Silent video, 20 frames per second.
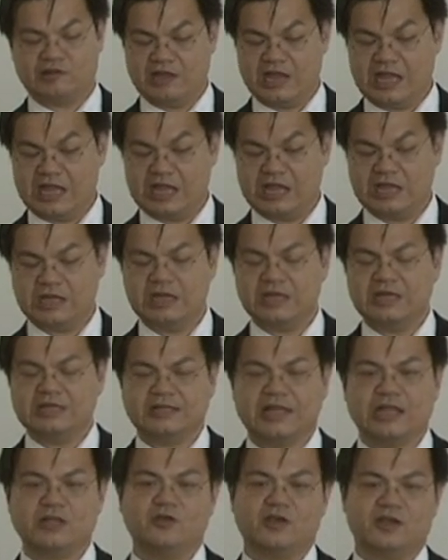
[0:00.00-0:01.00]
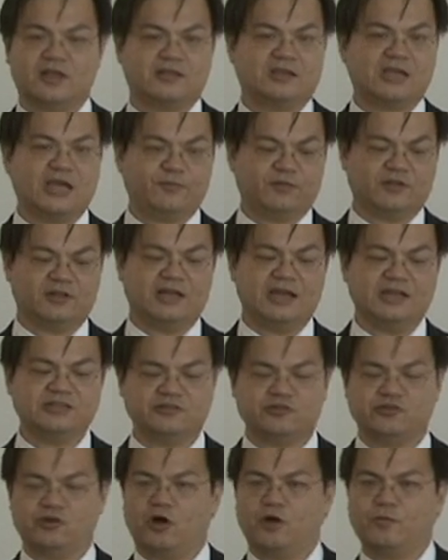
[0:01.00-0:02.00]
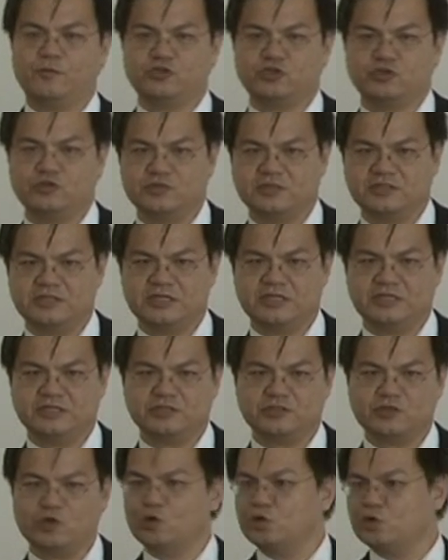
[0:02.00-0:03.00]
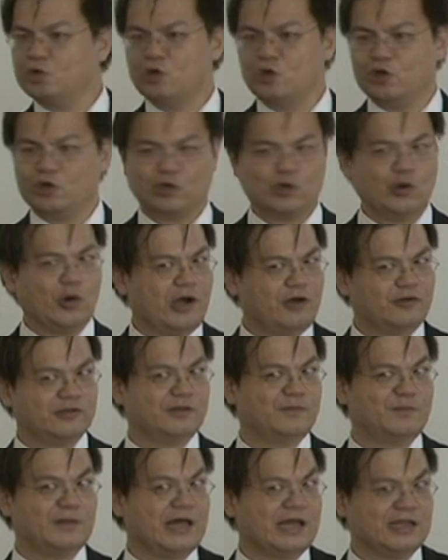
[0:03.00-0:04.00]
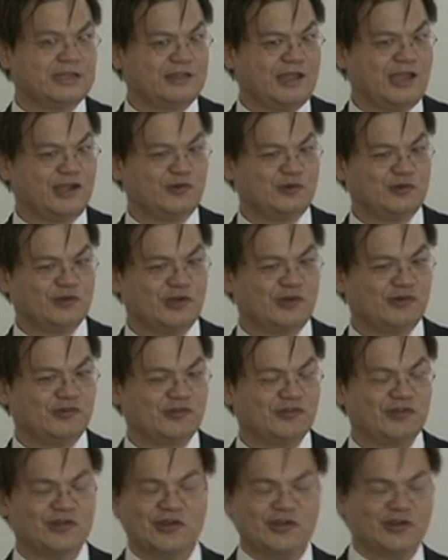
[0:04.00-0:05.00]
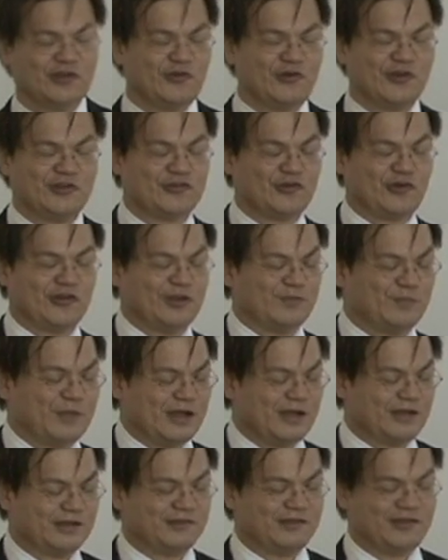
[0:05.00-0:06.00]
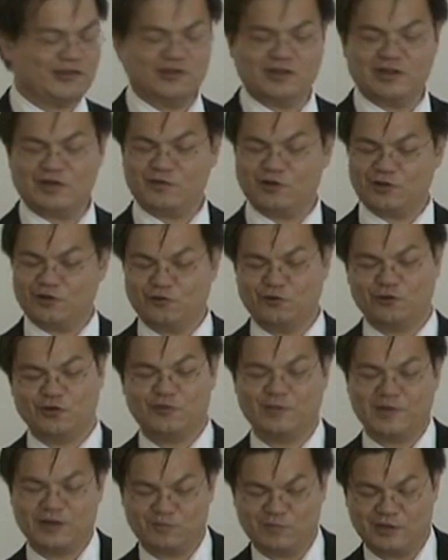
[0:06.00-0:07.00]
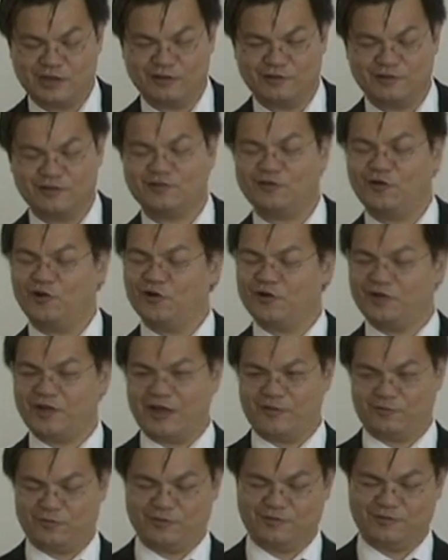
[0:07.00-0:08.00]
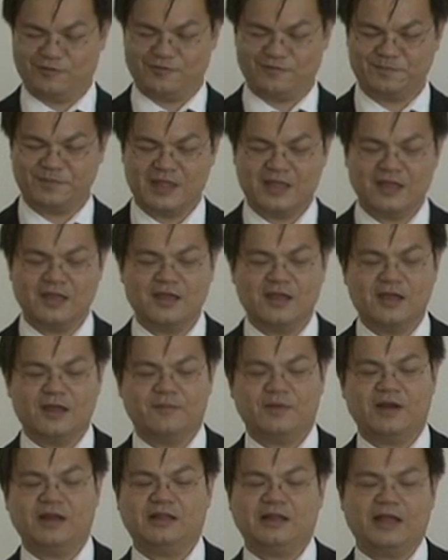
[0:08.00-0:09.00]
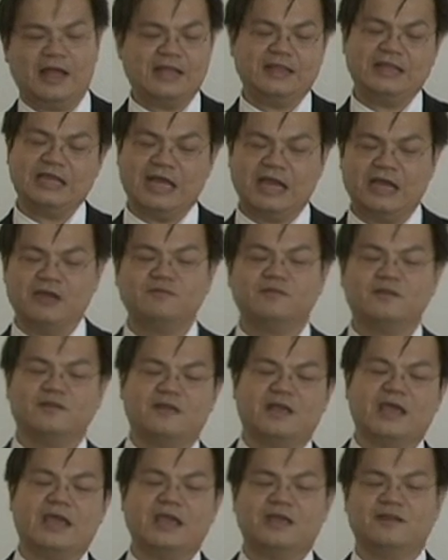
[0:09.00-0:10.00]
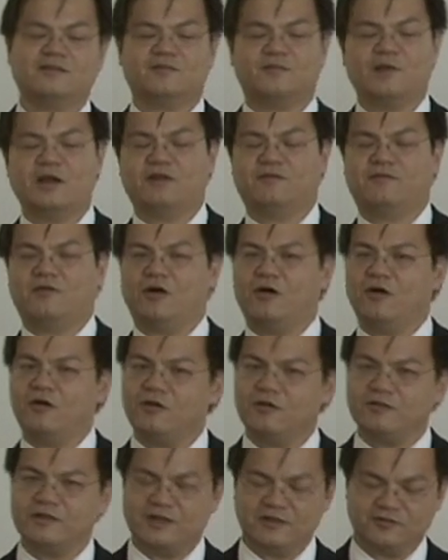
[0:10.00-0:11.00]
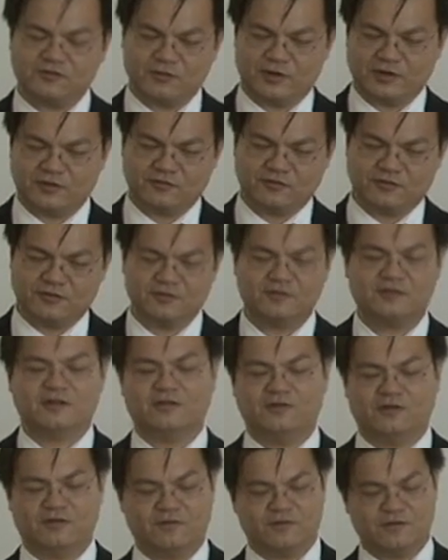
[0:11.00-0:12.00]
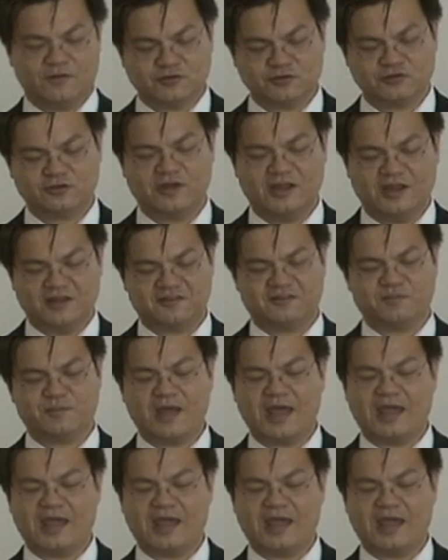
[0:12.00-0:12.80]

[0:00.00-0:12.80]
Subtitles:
or day, then you can capitalize on your opportunities. Go on a blind date, who knows? Go and join a party, you never know who you might meet. It's all that happens. But at the end of the day, in spite of all these questions and the Feng Shui